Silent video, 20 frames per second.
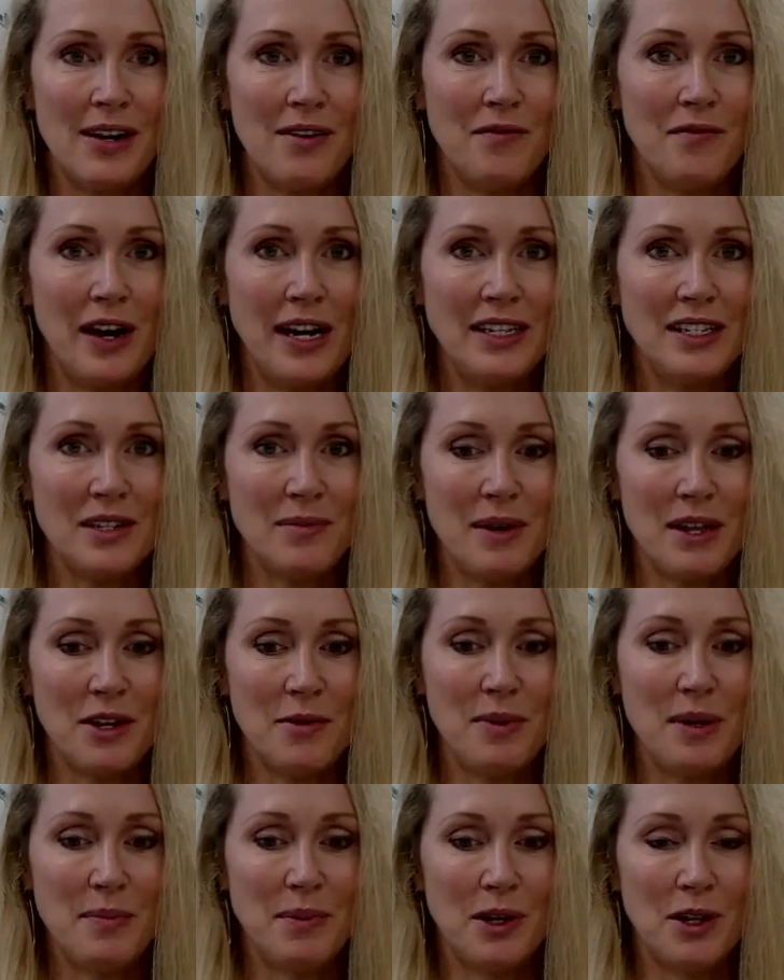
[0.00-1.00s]
and invite some
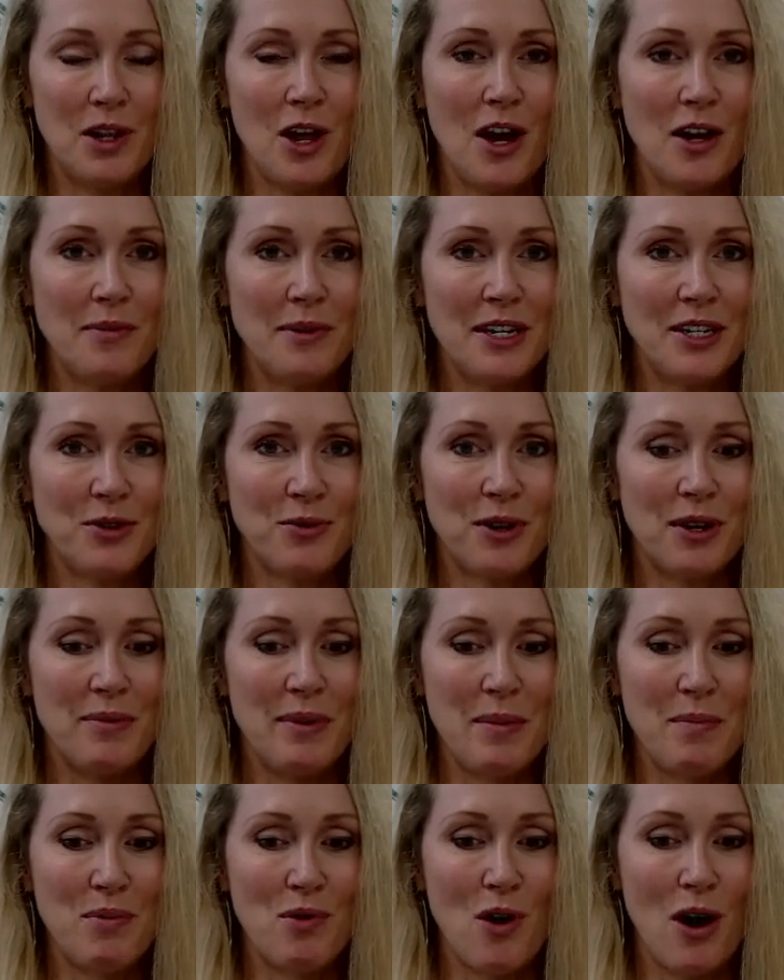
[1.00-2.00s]
other people along because we're going
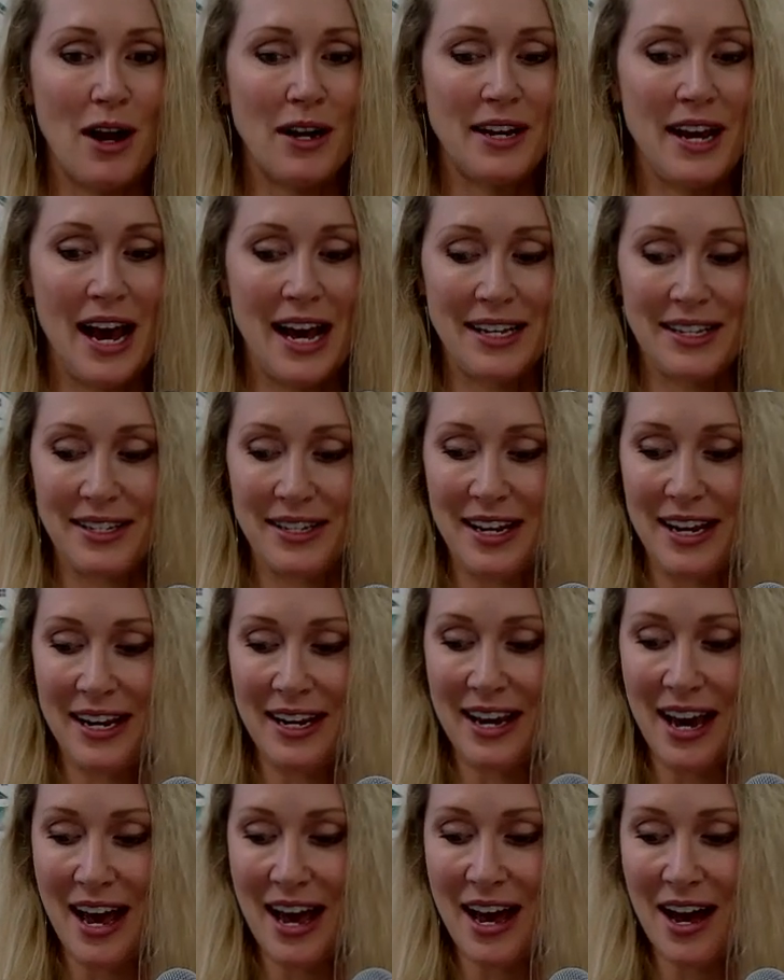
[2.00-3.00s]
to be
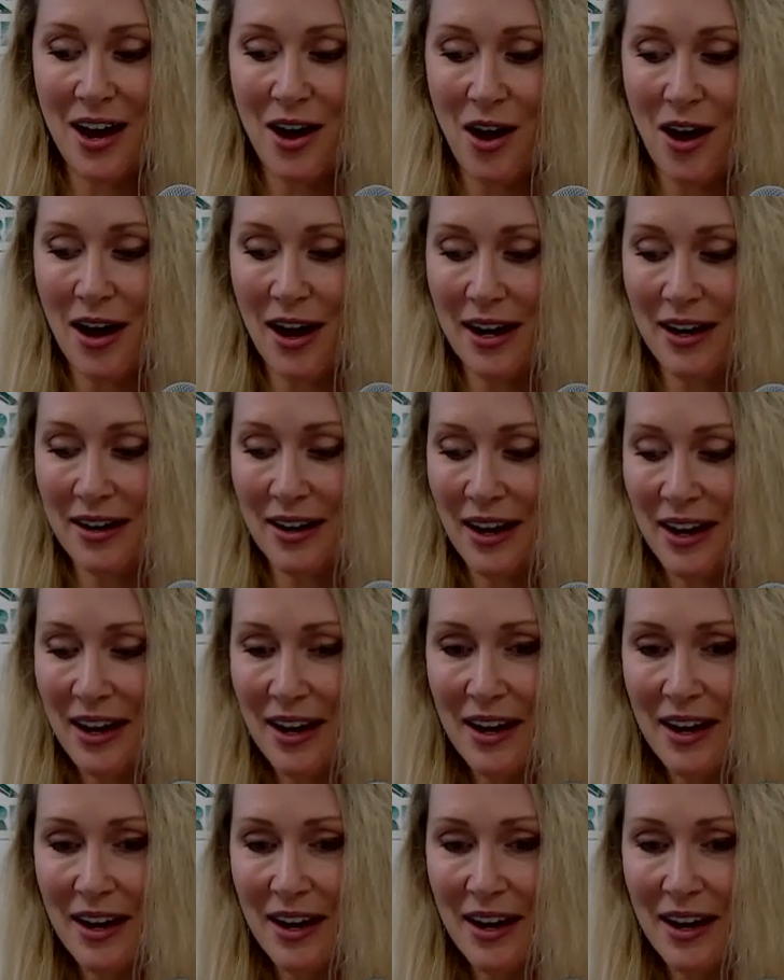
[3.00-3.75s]
broadcasting on